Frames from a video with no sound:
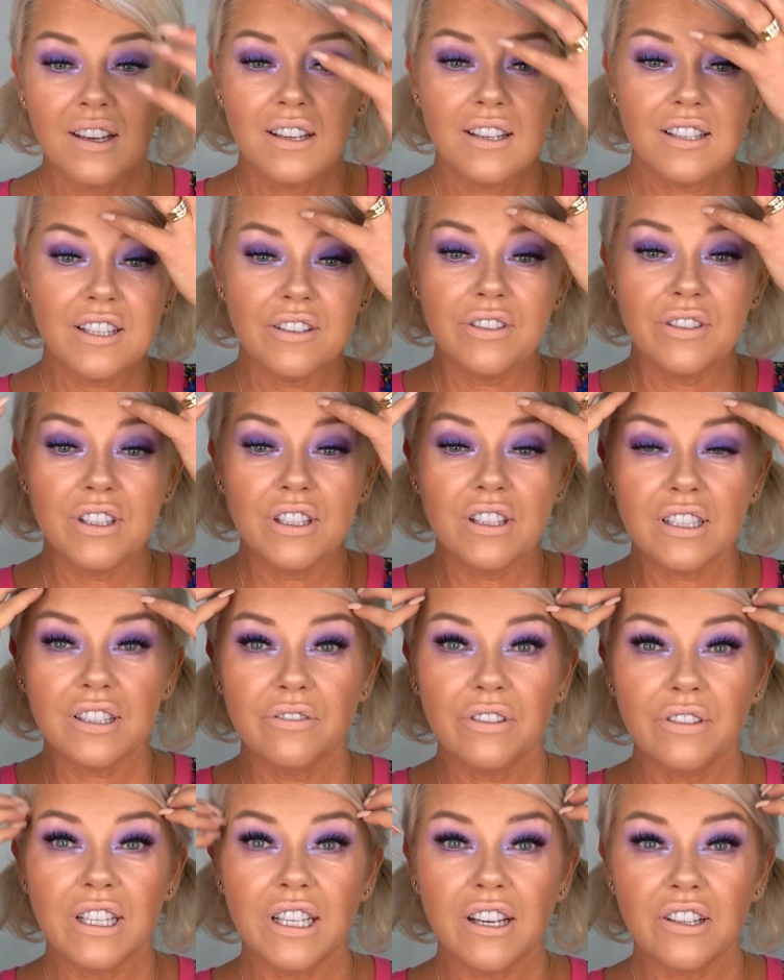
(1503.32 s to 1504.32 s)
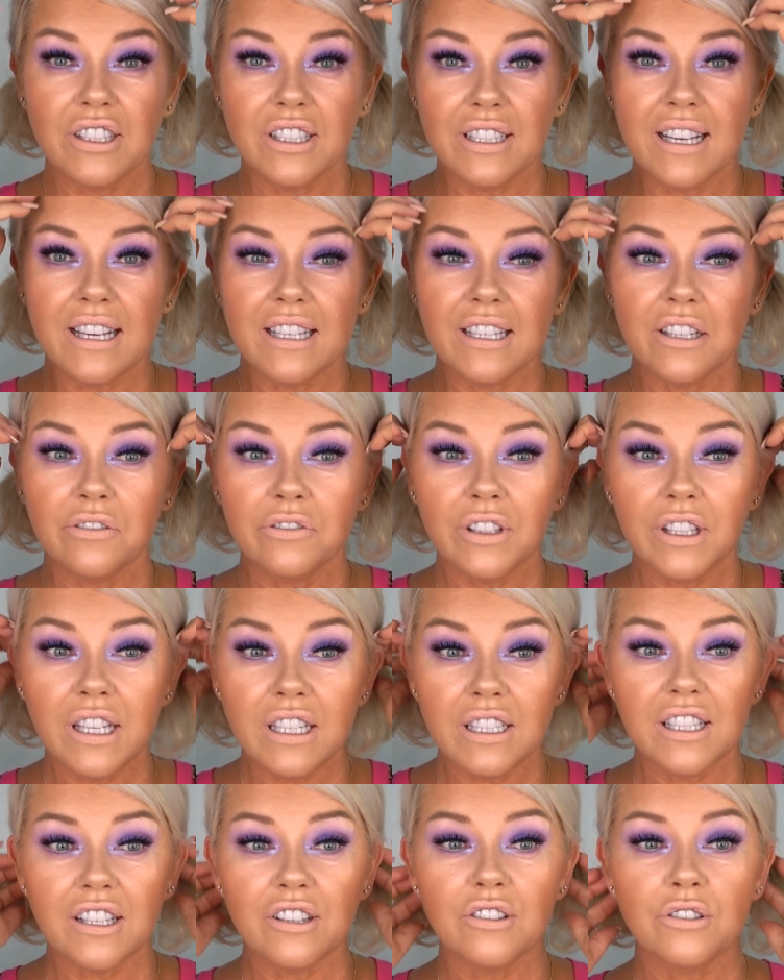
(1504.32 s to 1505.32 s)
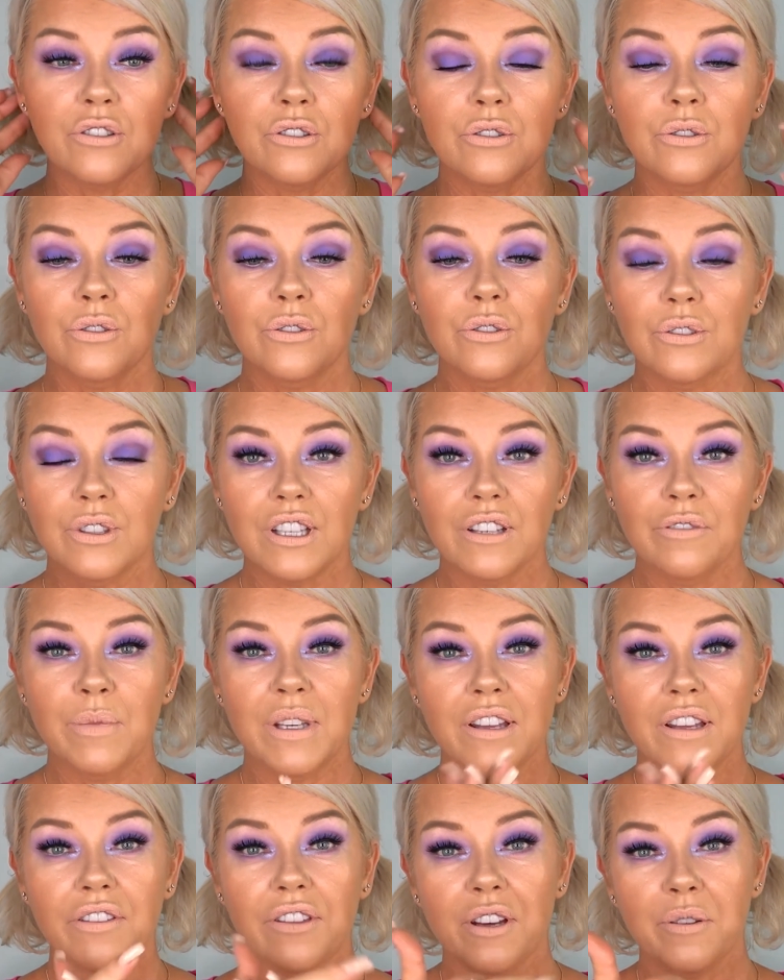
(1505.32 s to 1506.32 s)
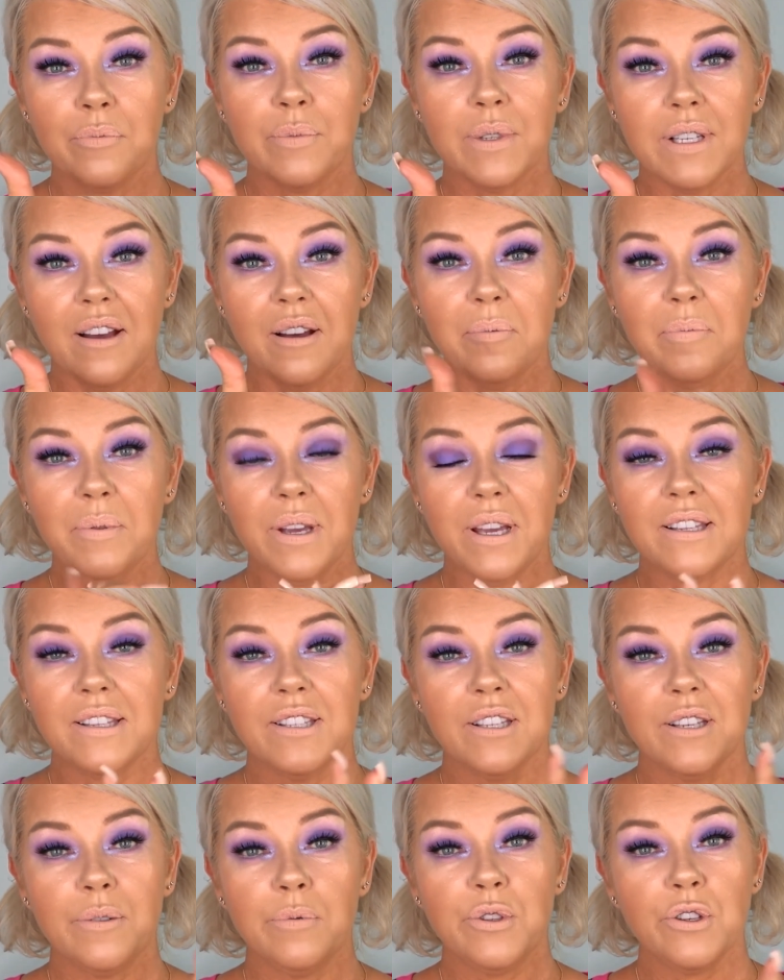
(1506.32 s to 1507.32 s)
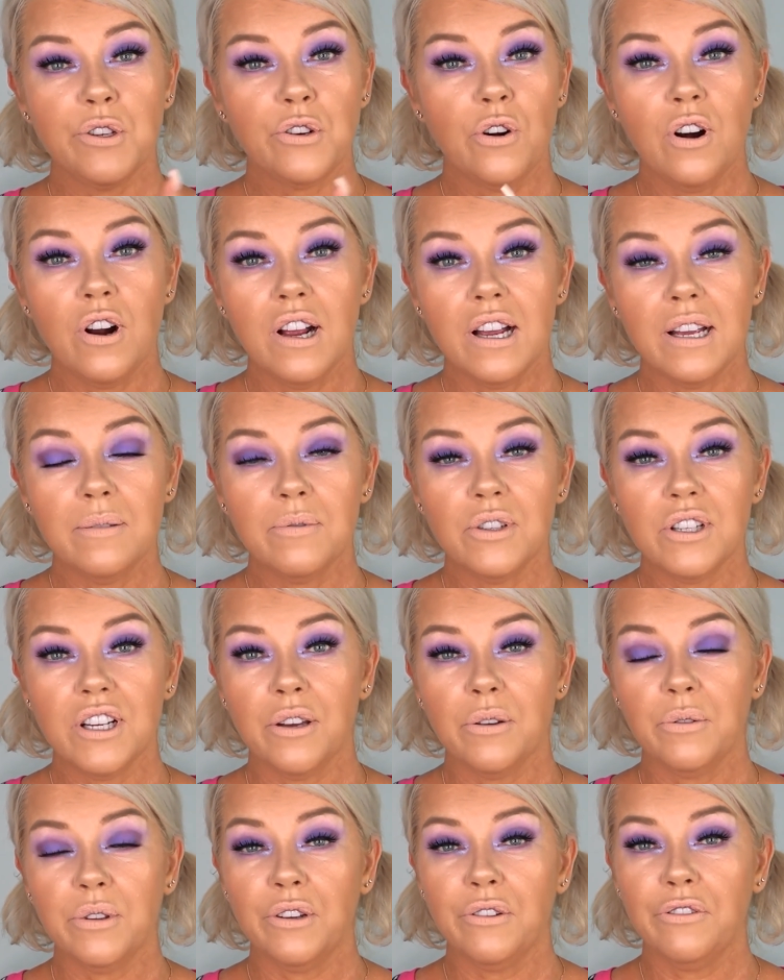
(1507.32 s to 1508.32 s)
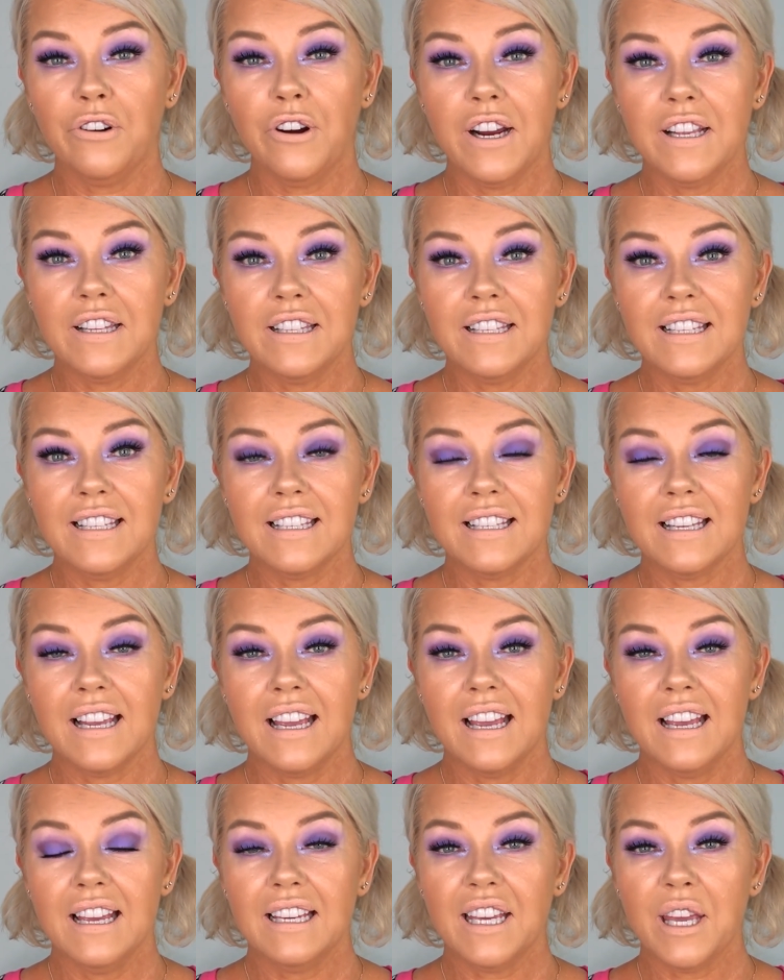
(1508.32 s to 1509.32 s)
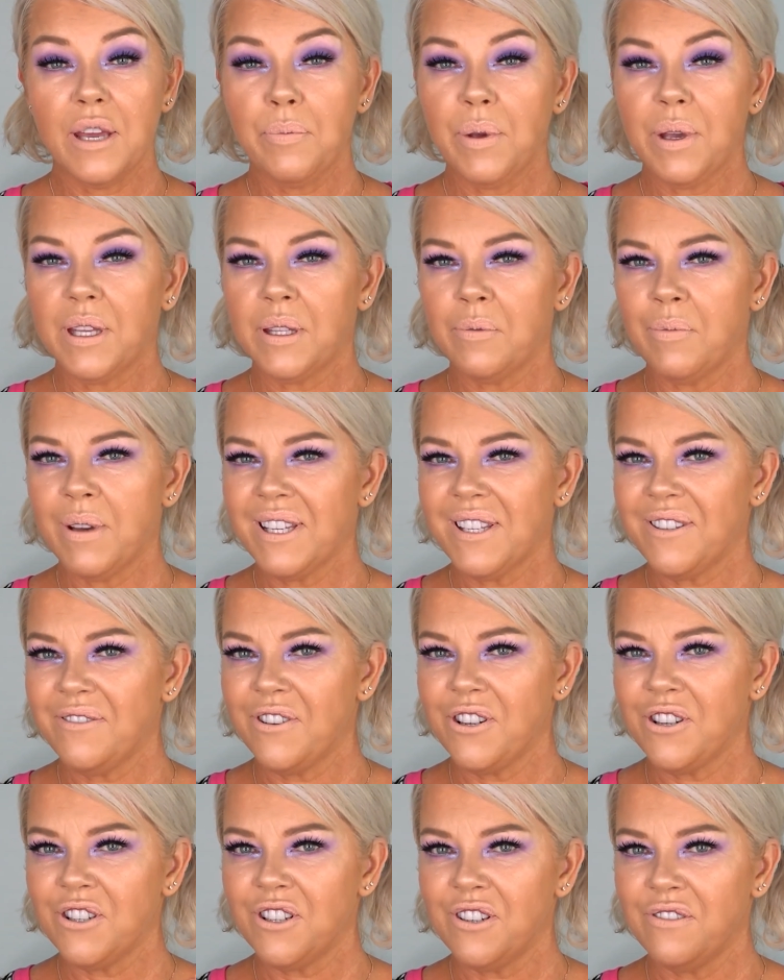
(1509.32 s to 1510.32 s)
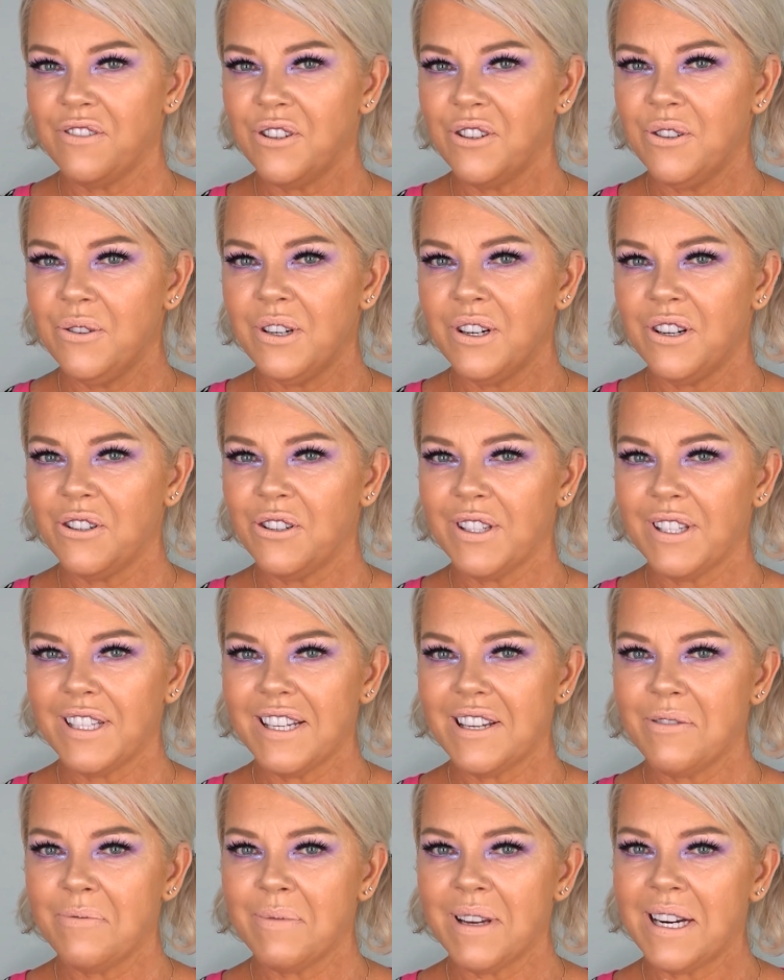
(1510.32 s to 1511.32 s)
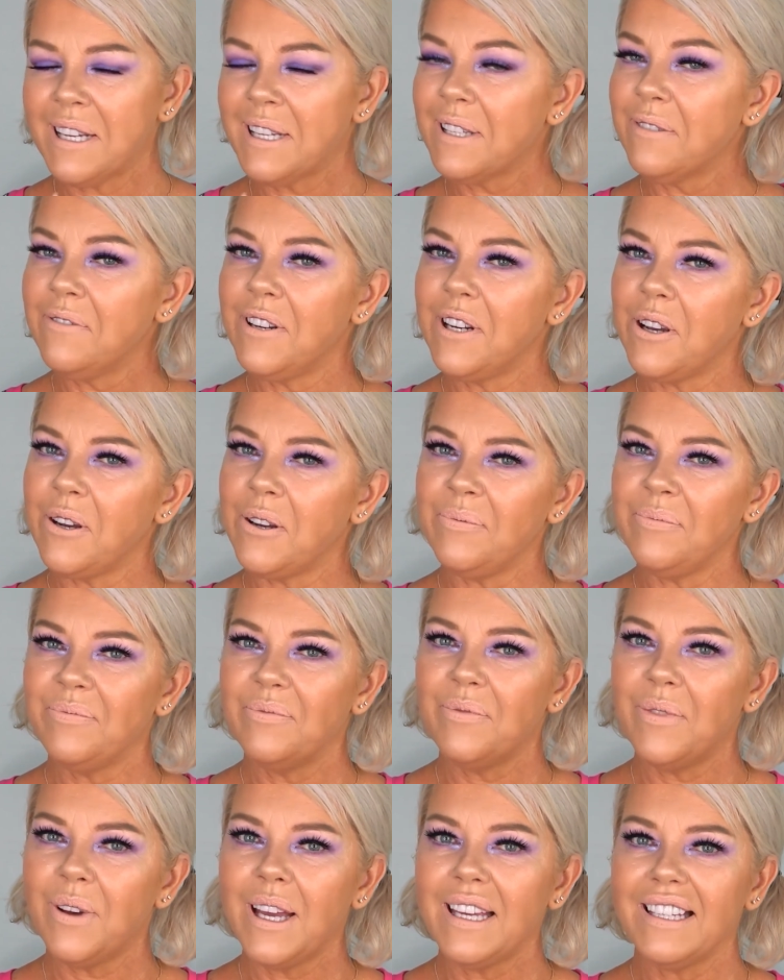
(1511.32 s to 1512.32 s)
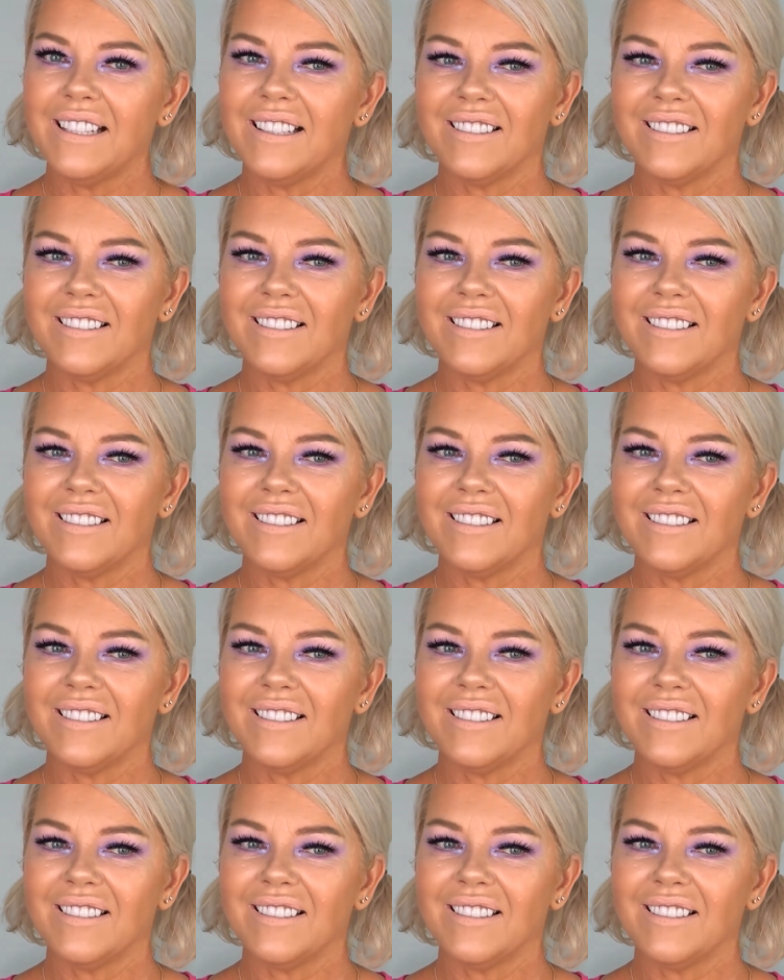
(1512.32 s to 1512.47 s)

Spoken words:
So if you liked the video today, don't forget to give me a thumbs up and subscribe, share with your friends. Keep being the best version of you, and I'll see you on my next video. Bye.